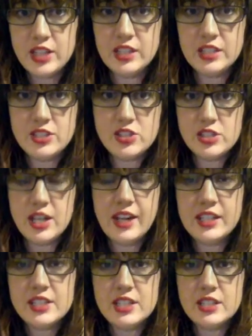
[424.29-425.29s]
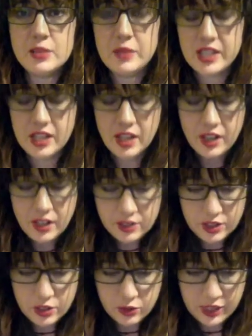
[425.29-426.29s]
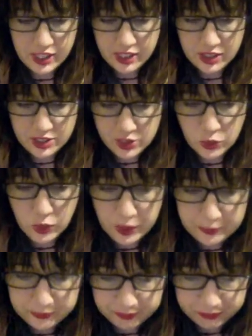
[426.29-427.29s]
and it's just not easy to be the new kid in school.